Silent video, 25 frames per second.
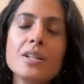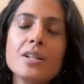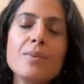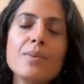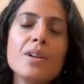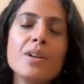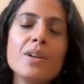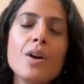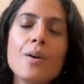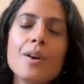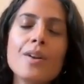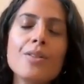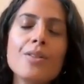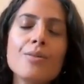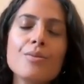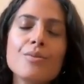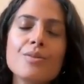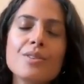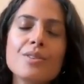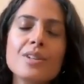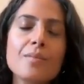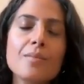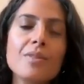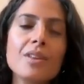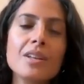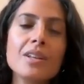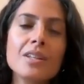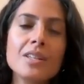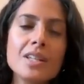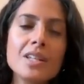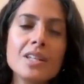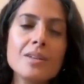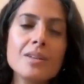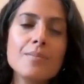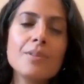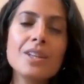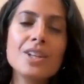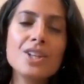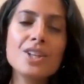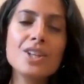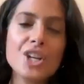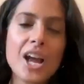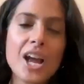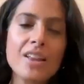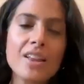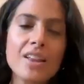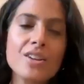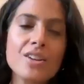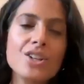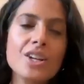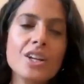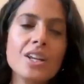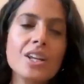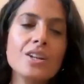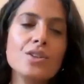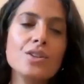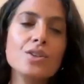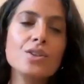to be going through something deeply challenging